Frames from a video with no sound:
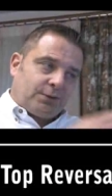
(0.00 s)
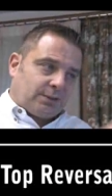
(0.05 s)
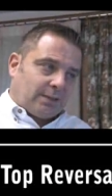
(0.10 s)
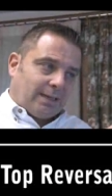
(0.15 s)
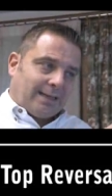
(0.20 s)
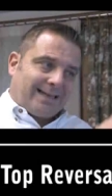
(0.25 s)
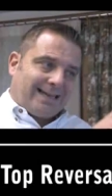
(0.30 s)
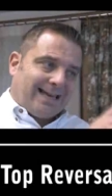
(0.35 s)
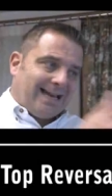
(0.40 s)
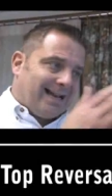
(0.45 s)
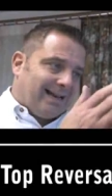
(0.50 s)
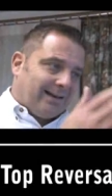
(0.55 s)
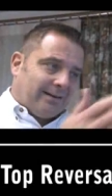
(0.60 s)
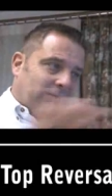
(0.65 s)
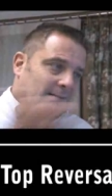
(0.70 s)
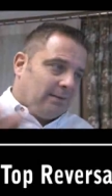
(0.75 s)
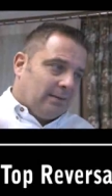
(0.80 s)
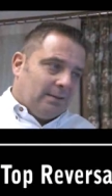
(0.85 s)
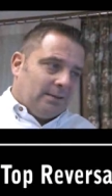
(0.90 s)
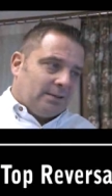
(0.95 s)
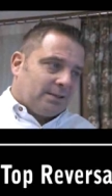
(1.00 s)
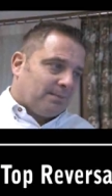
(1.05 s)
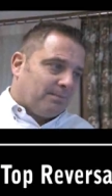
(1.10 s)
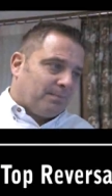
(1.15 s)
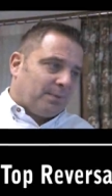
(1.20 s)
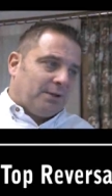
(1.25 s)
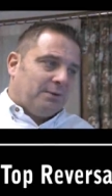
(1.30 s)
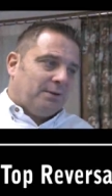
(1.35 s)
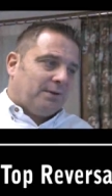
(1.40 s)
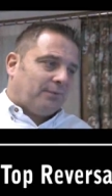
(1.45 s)
again, some
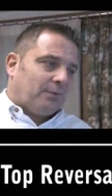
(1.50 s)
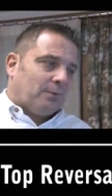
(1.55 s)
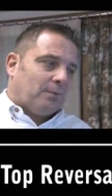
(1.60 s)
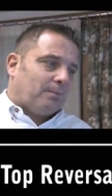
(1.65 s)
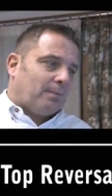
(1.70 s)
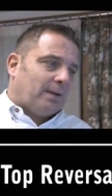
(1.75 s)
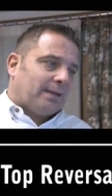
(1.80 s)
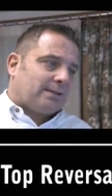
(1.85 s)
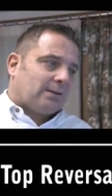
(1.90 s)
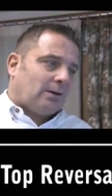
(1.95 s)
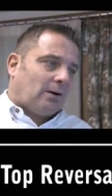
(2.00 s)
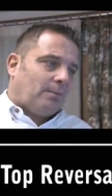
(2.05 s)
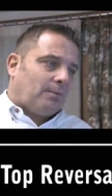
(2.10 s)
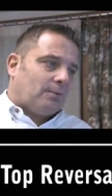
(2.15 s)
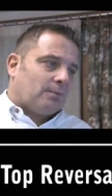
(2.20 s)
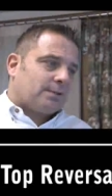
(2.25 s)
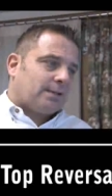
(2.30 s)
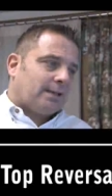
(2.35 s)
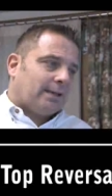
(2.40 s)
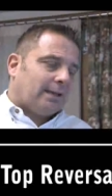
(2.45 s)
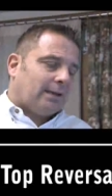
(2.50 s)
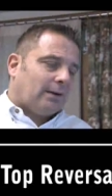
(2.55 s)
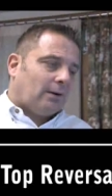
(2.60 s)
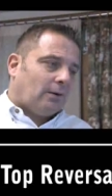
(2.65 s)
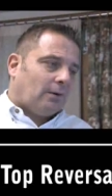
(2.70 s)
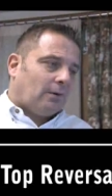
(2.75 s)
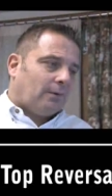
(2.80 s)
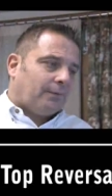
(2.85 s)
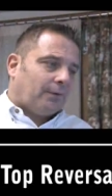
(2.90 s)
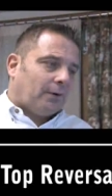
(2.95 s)
beautiful examples here
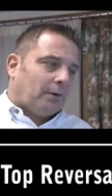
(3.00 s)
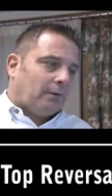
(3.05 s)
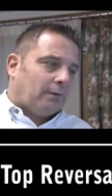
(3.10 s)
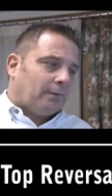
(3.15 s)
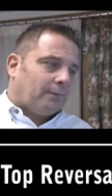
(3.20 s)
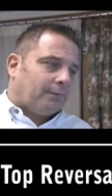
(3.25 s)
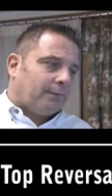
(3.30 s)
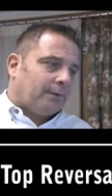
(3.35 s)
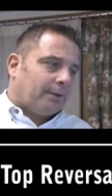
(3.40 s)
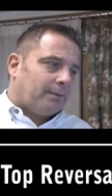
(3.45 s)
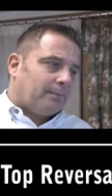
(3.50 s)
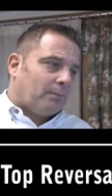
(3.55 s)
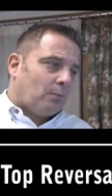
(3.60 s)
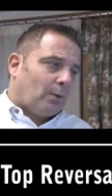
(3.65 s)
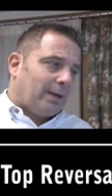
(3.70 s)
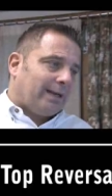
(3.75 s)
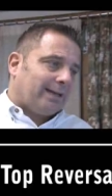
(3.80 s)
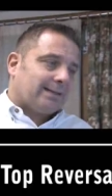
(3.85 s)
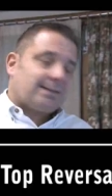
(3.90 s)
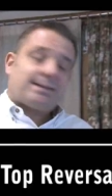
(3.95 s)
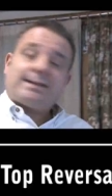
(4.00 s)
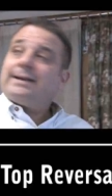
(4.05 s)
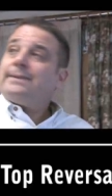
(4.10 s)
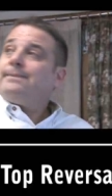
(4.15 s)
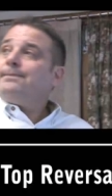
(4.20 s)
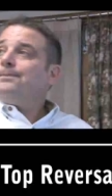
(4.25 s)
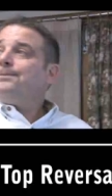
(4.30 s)
of weakness here.